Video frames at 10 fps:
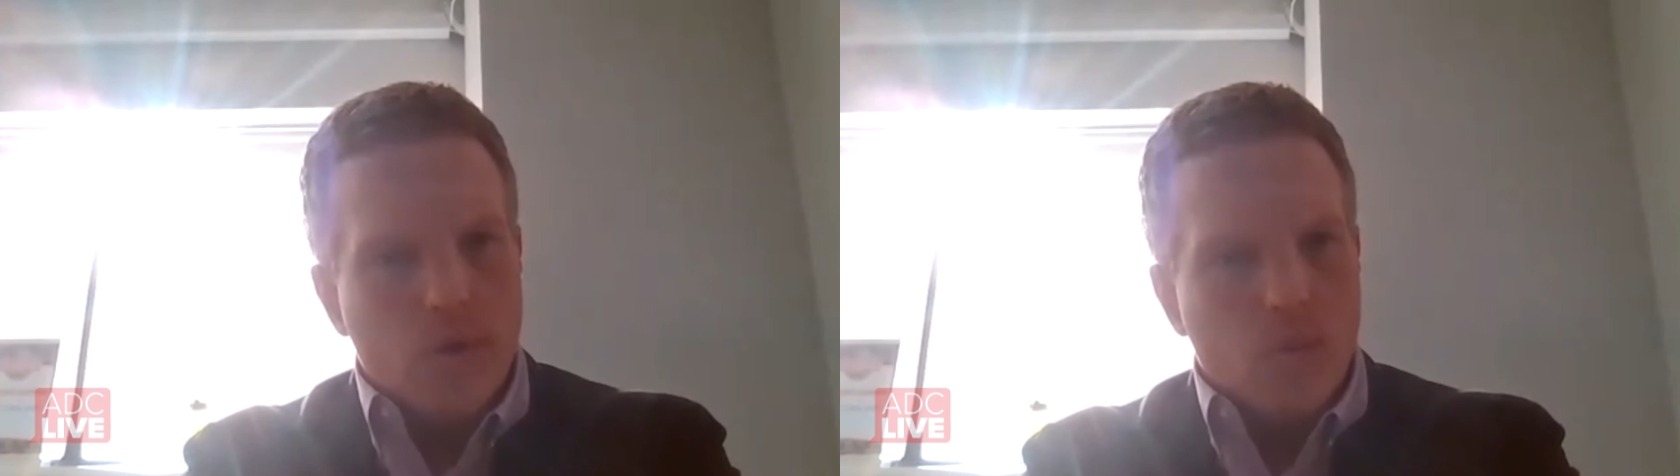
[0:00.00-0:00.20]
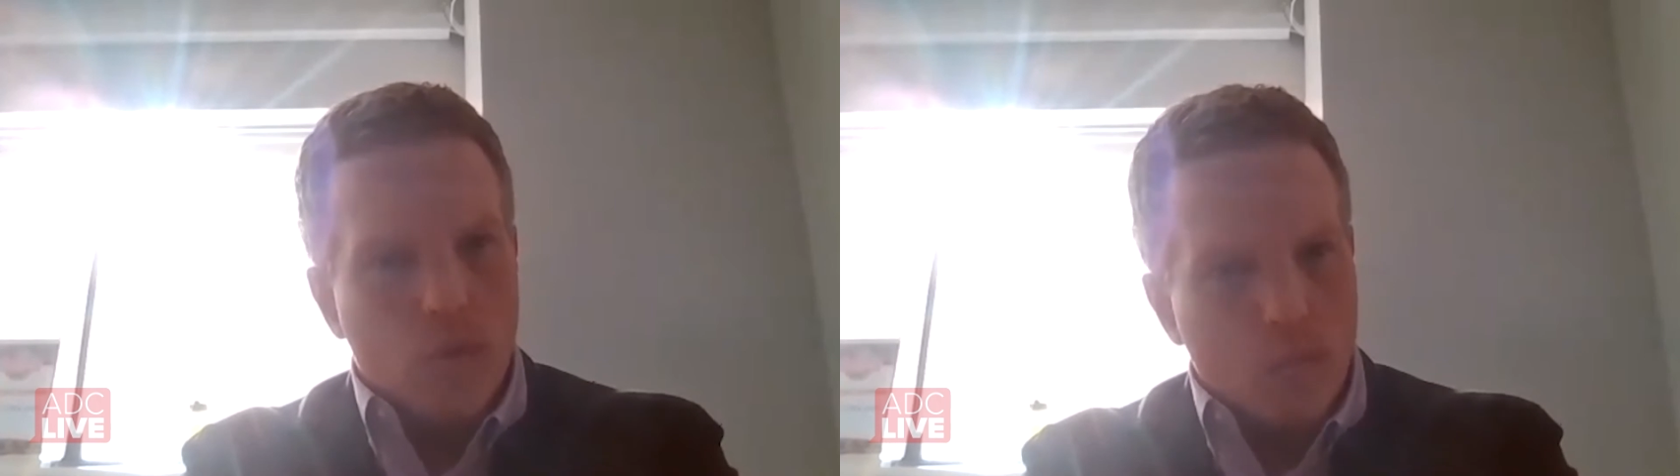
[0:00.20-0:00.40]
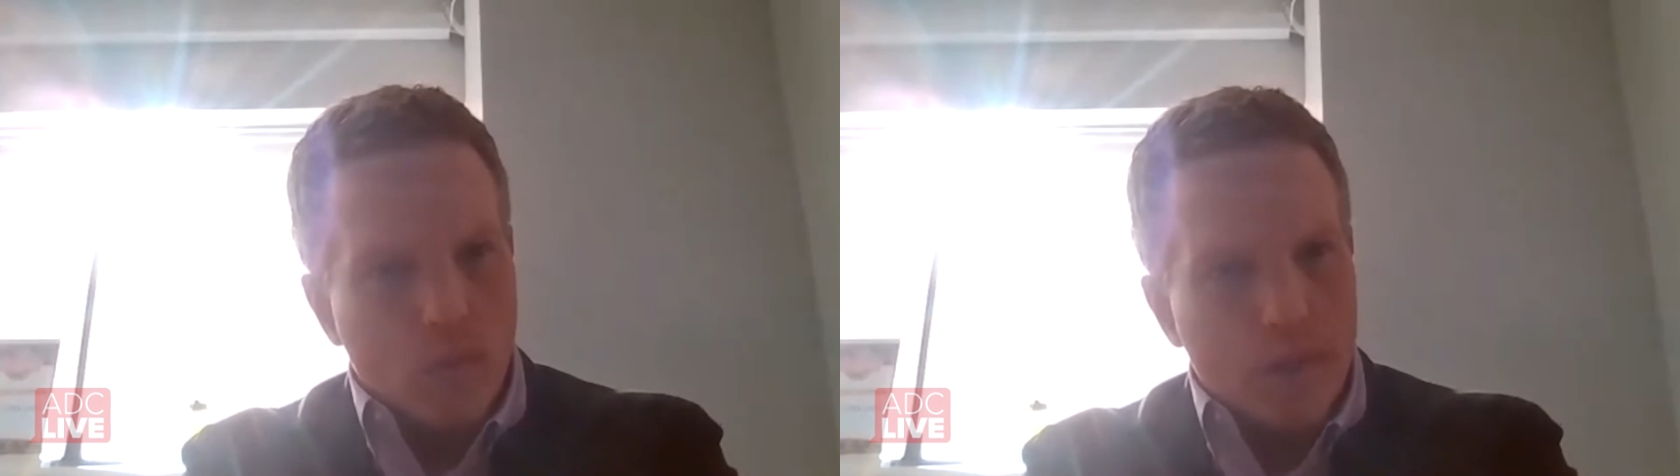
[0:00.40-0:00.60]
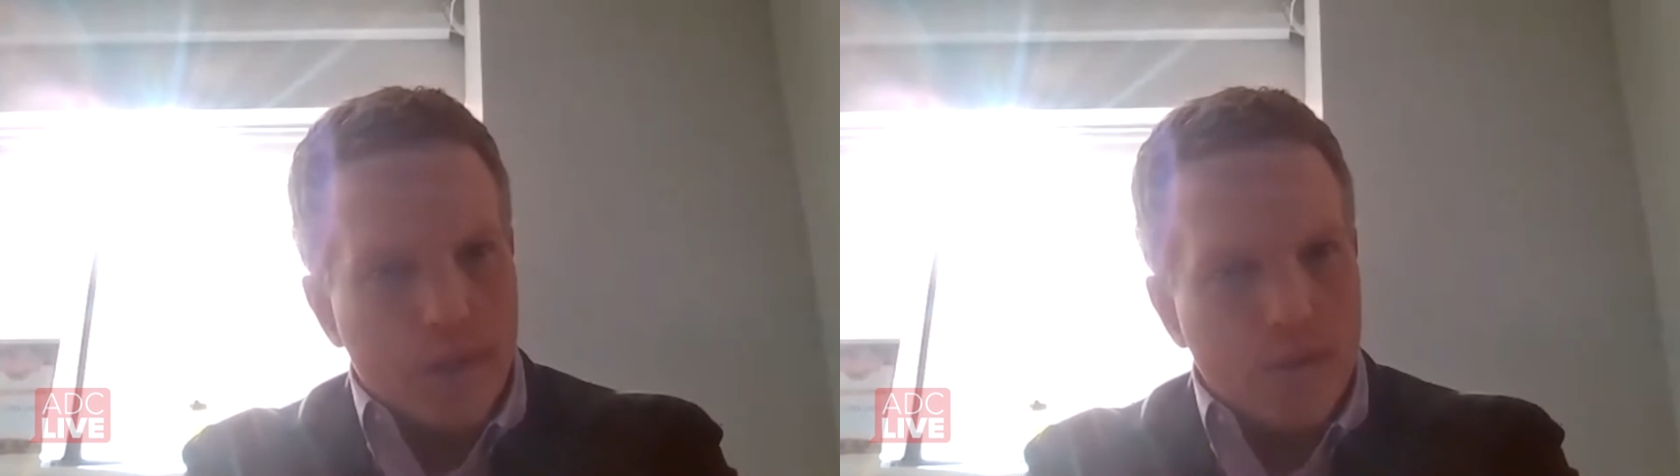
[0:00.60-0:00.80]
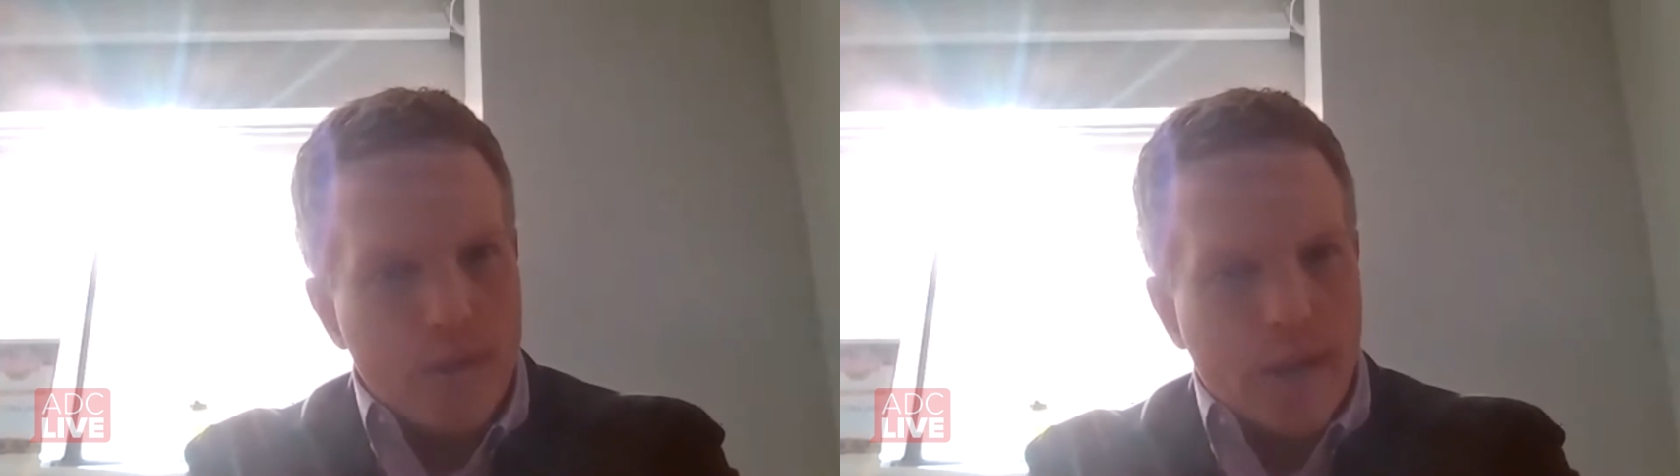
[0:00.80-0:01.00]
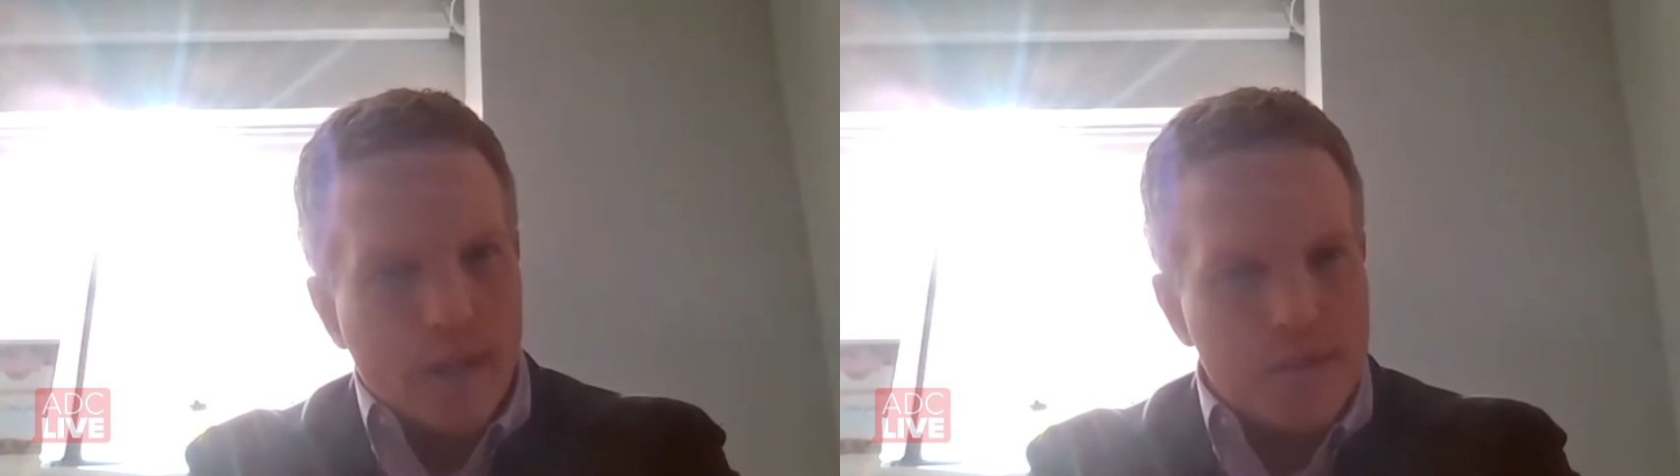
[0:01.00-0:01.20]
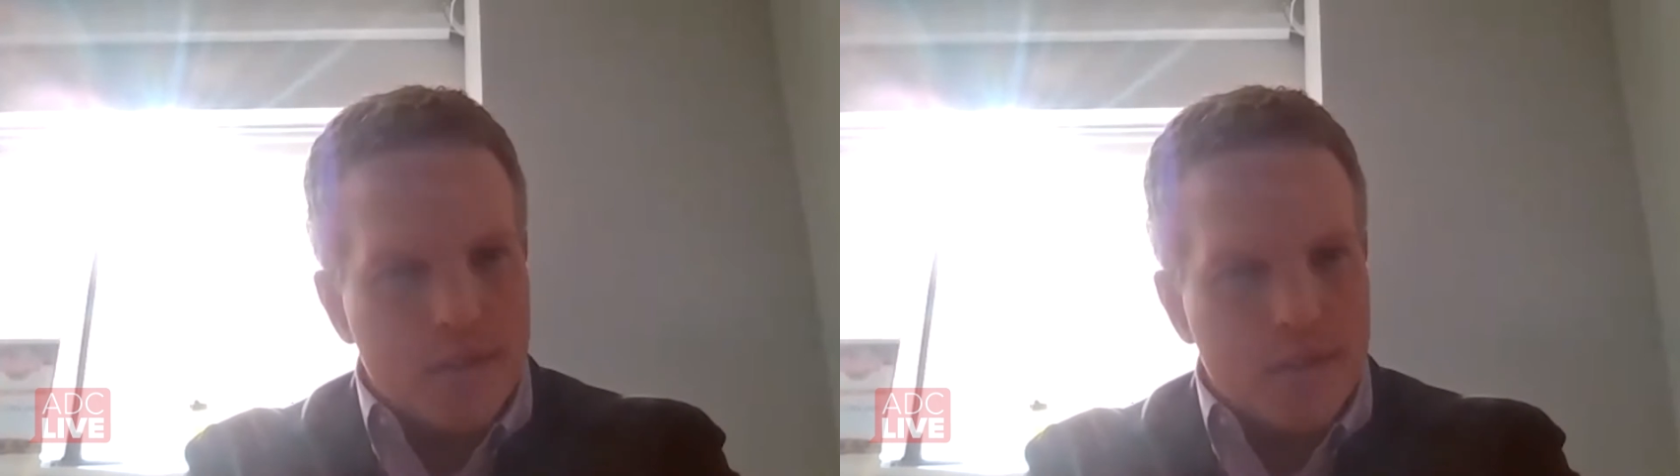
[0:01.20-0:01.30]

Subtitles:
part, what are your next